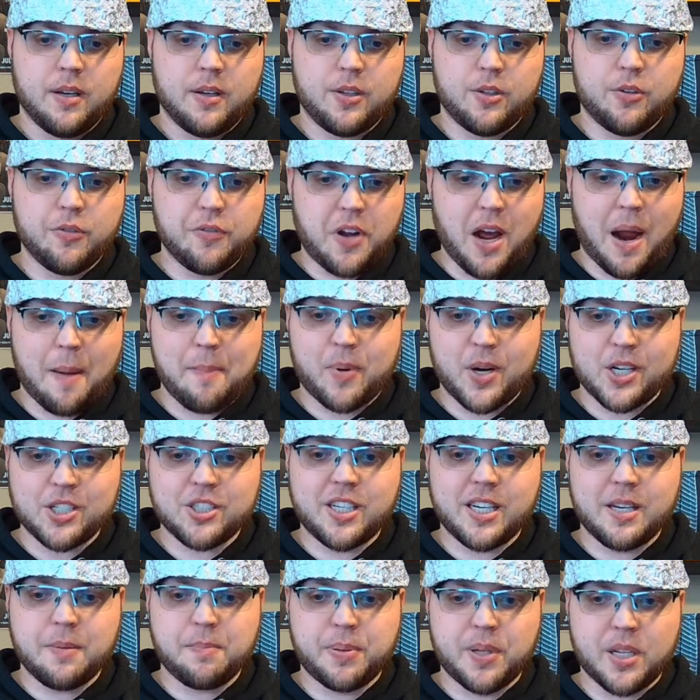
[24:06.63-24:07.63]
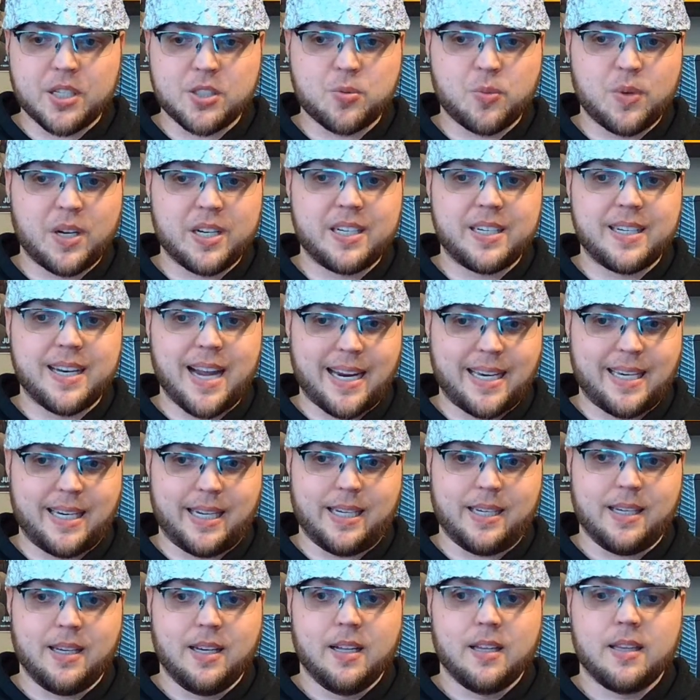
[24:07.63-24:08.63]
You've got Breschke plus
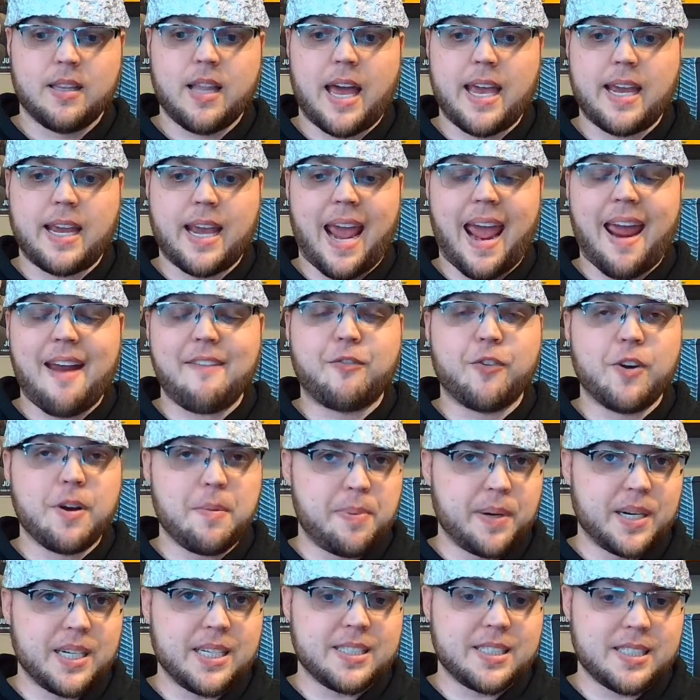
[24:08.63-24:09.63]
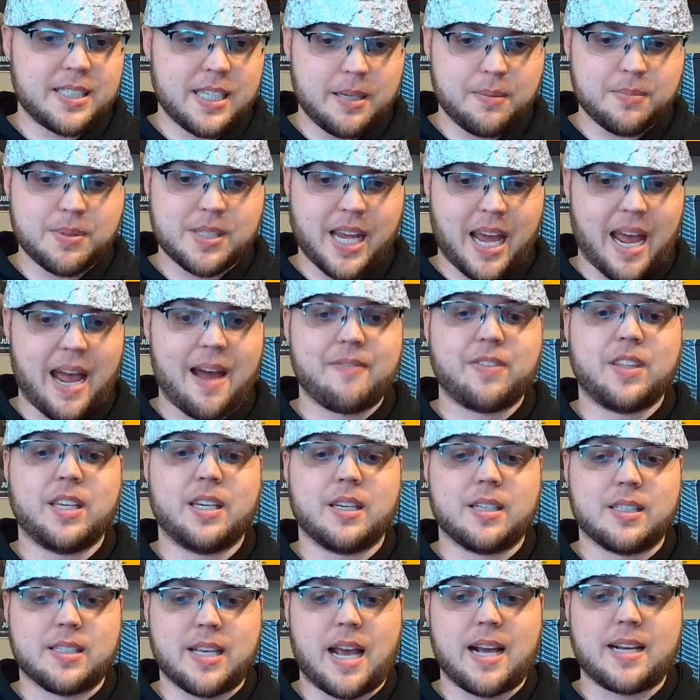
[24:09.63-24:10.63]
190. Like, everybody seems to have the
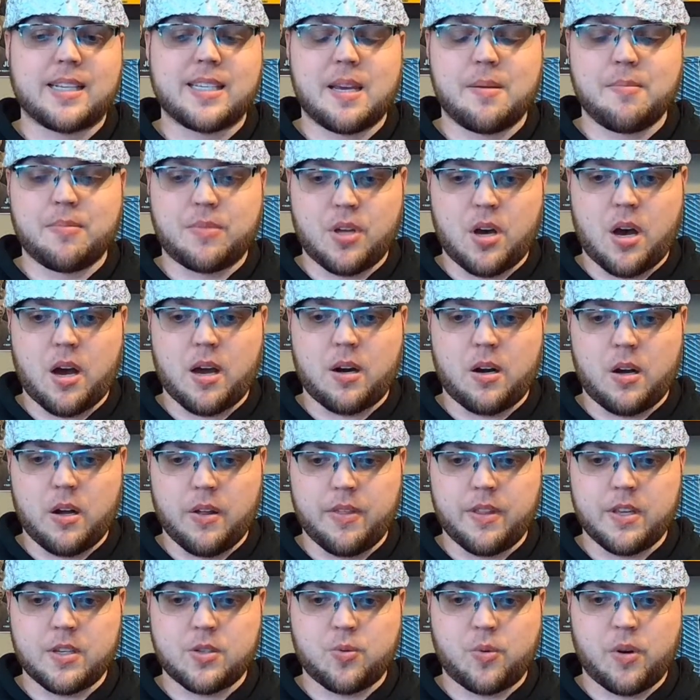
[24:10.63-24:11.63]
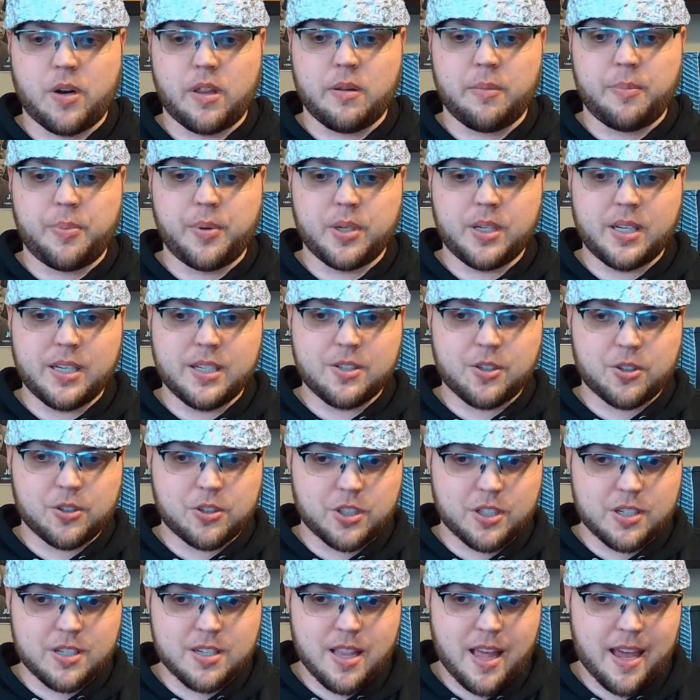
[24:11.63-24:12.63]
exact same thought on this one. And the bookies are
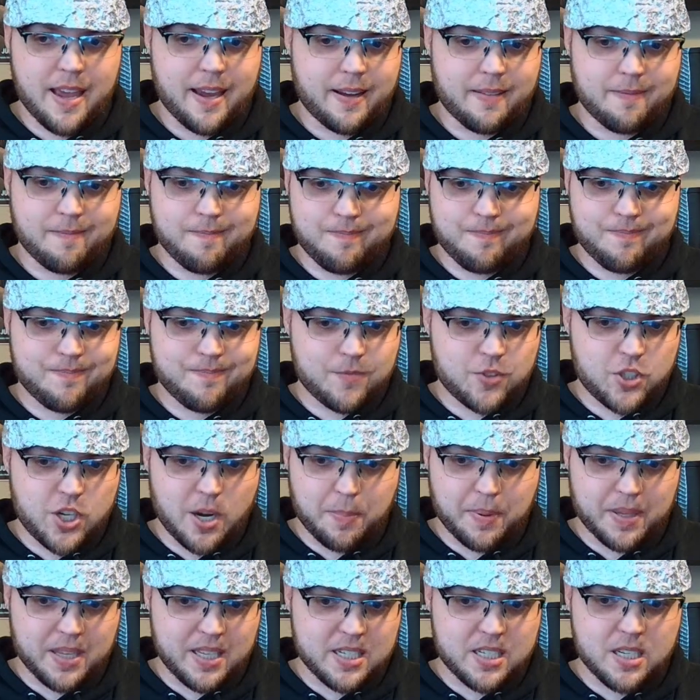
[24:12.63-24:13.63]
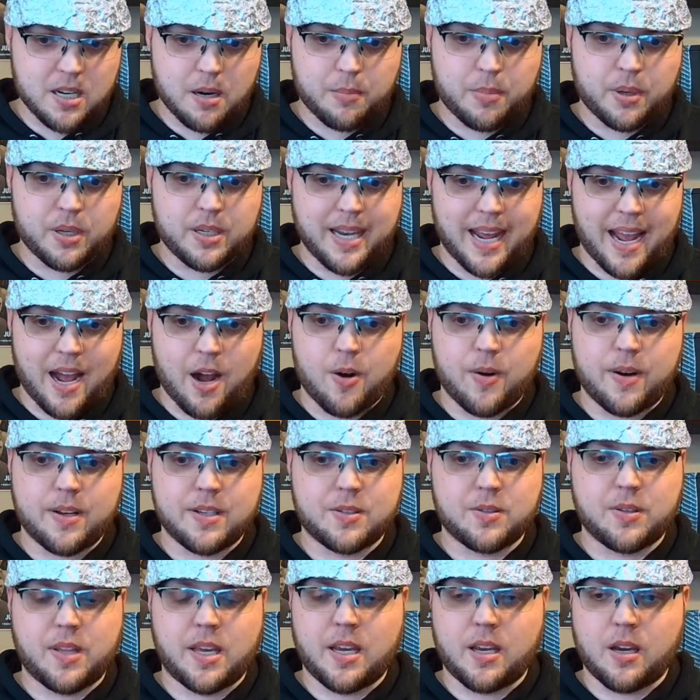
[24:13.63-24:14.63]
just like chipping this number down
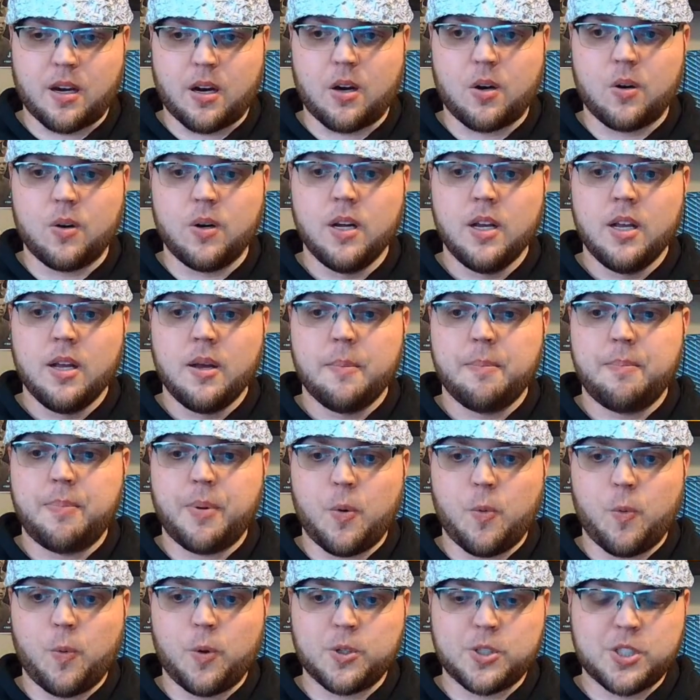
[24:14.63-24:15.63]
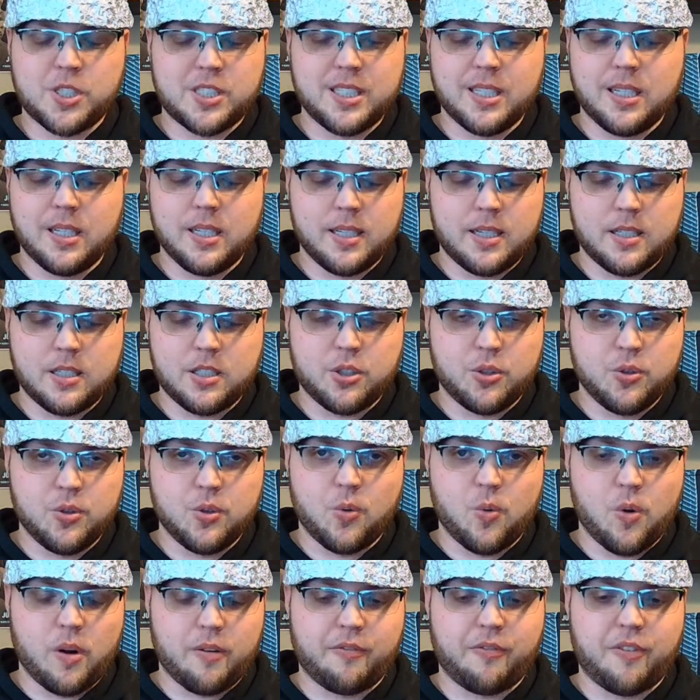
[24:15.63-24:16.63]
as they go. But we're still at a
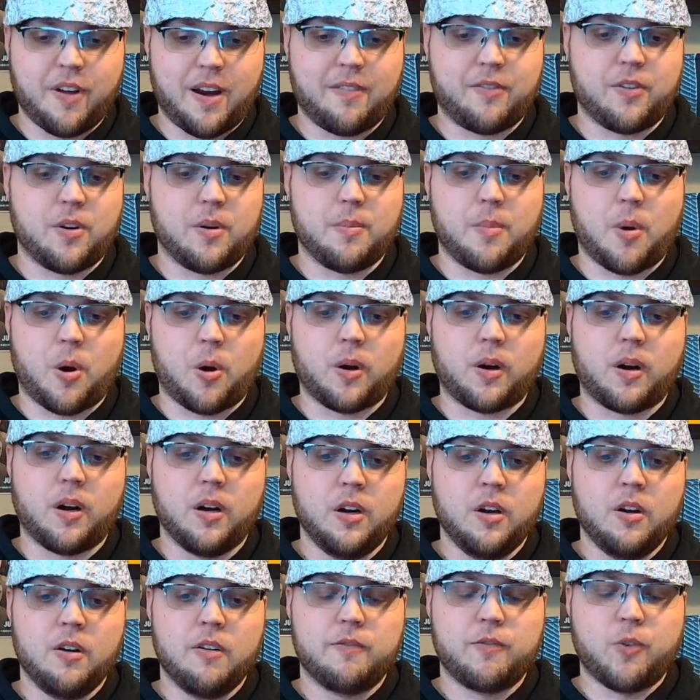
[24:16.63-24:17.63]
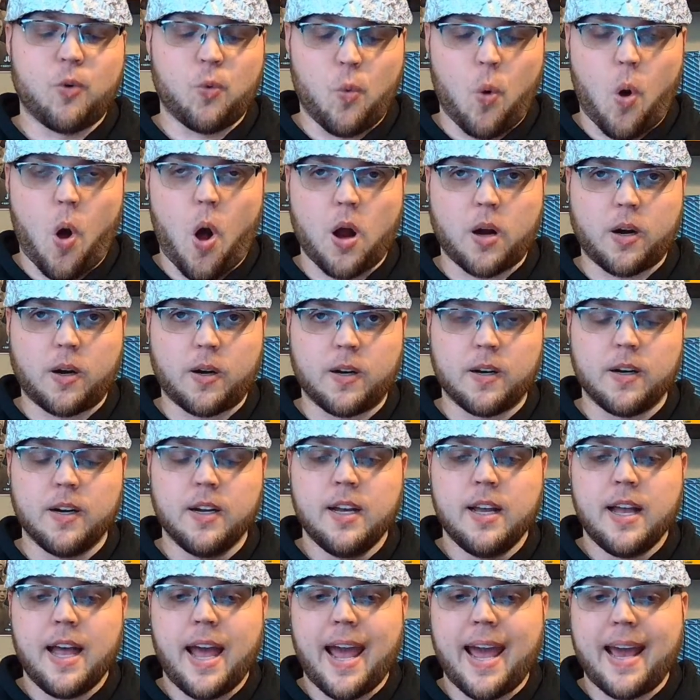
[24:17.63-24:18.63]
2-1 favorite mark for Walker.
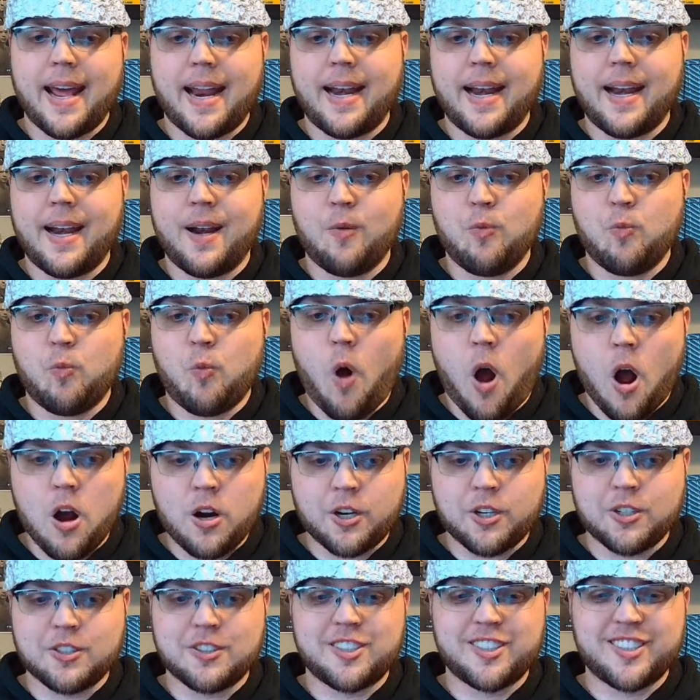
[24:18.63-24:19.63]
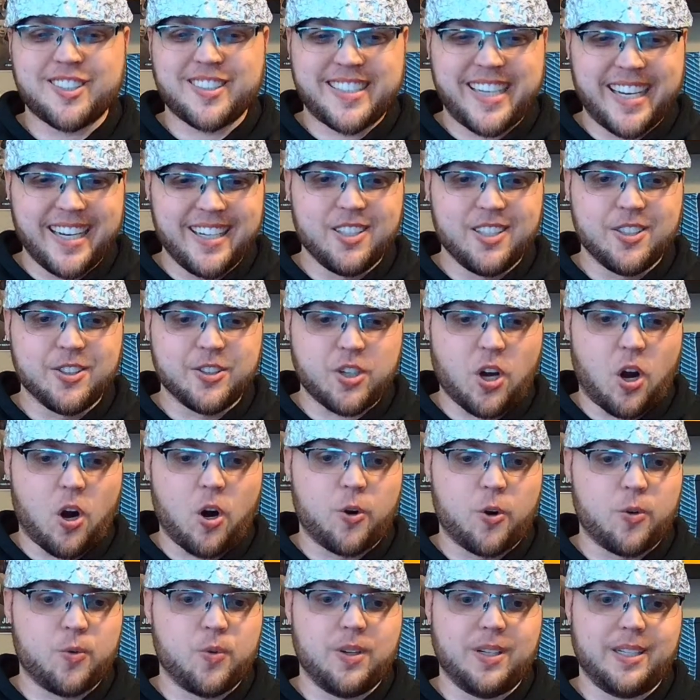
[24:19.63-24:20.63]
And Walker's skills
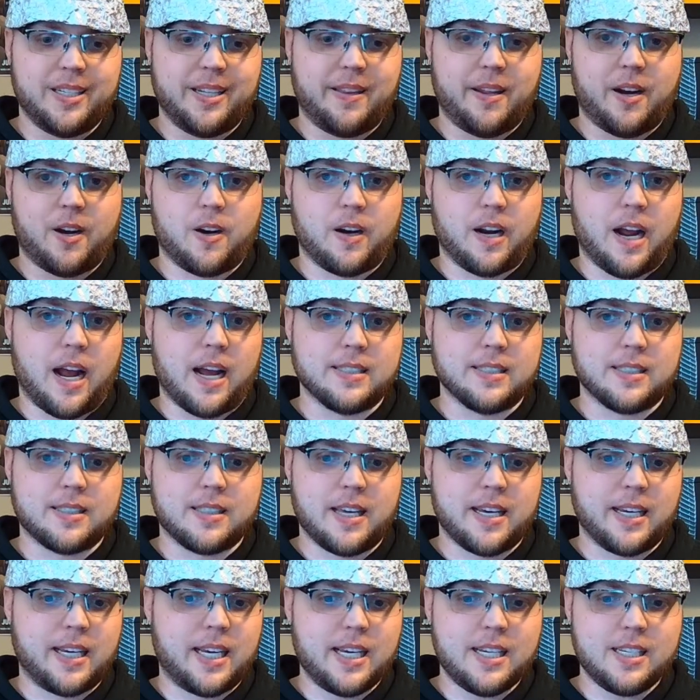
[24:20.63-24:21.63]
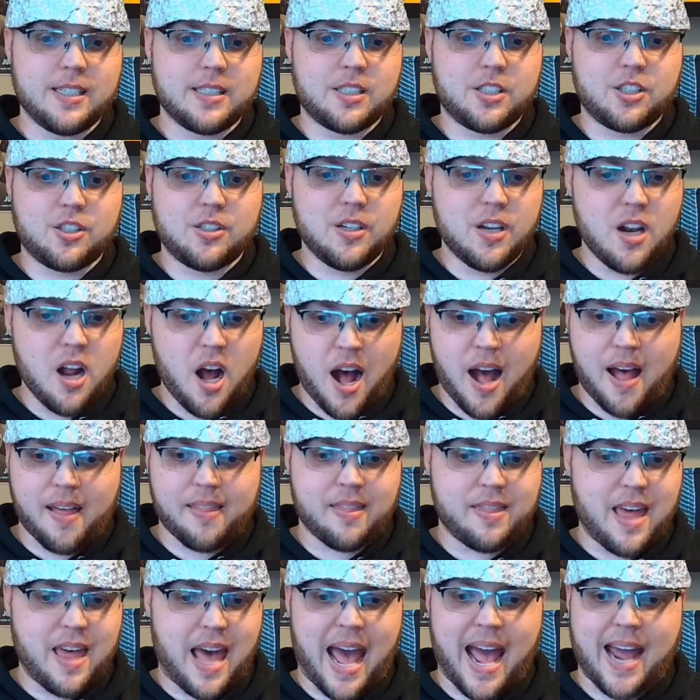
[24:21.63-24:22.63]
aren't really there, guys. Like, he's not
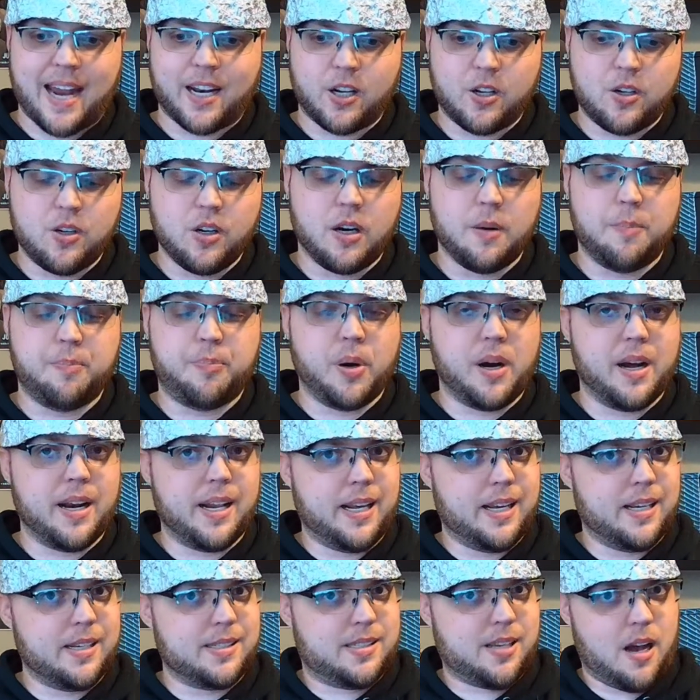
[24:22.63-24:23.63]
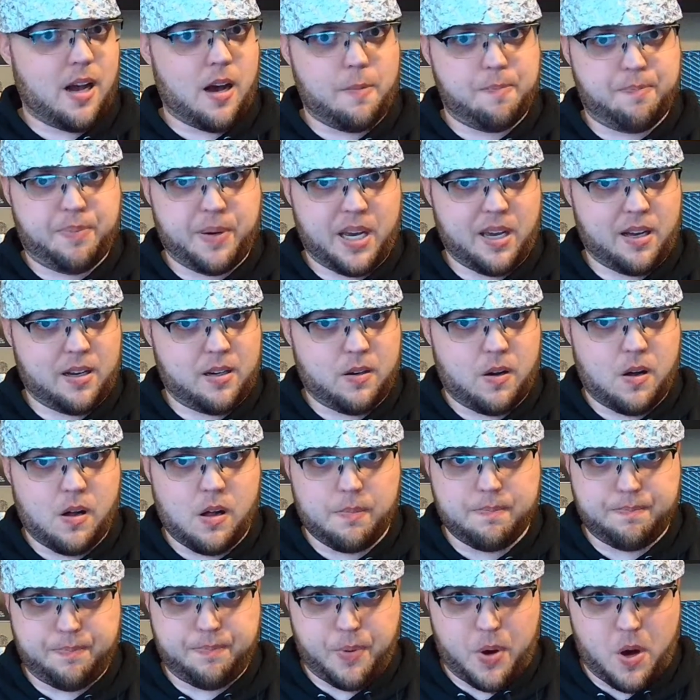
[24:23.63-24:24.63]
that good, but he's a big
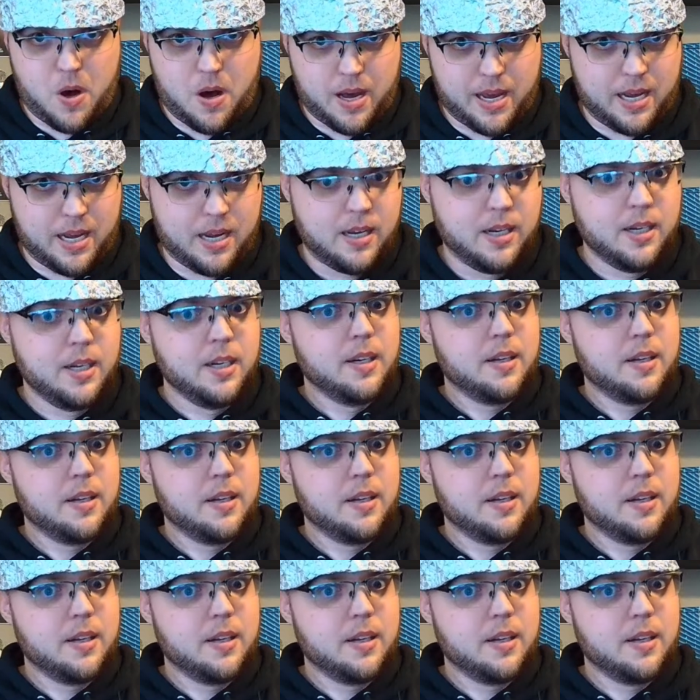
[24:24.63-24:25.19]
old boy.